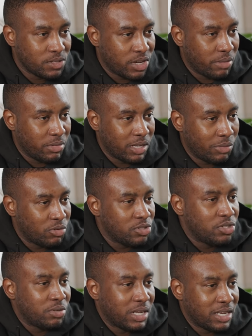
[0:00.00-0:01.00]
Do you get me? Like,
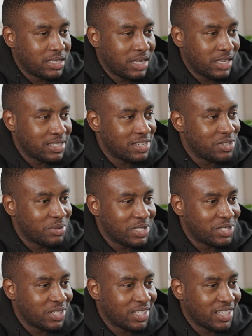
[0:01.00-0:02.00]
what do you do in that, in that
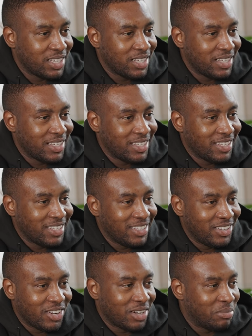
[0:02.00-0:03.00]
situation?
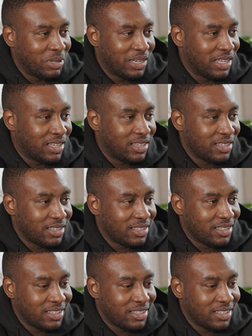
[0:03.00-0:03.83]
You can't appeal it.